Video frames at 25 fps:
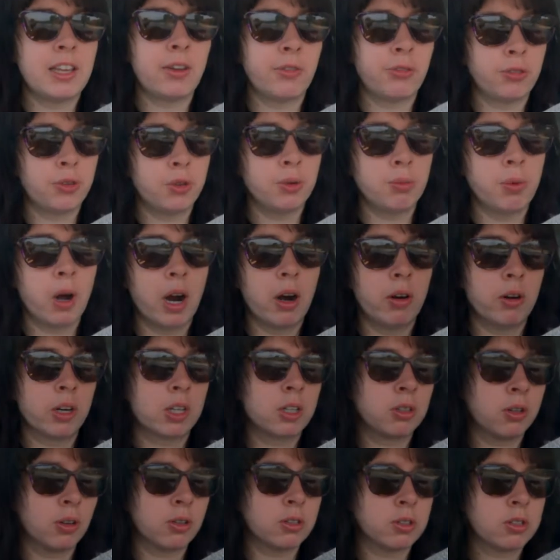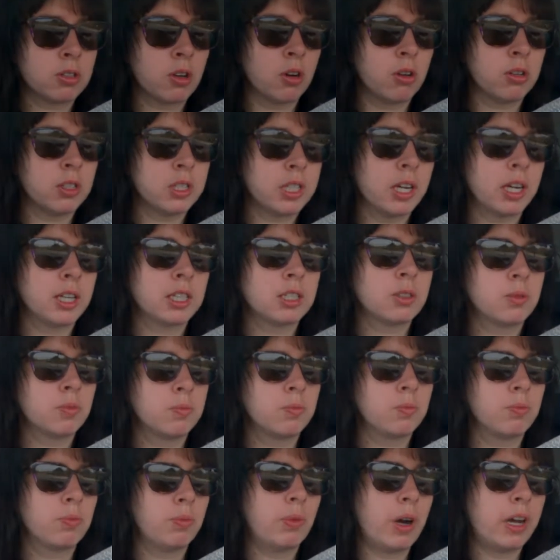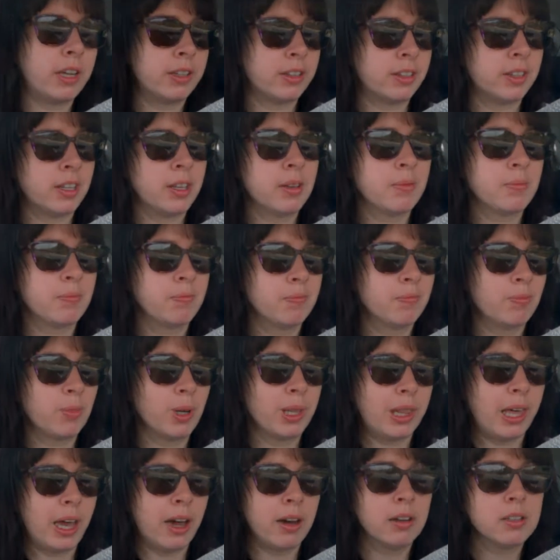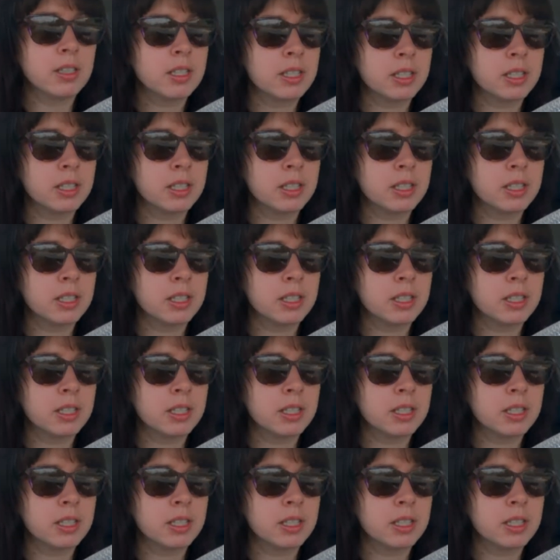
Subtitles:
if you are a close contact, I think, without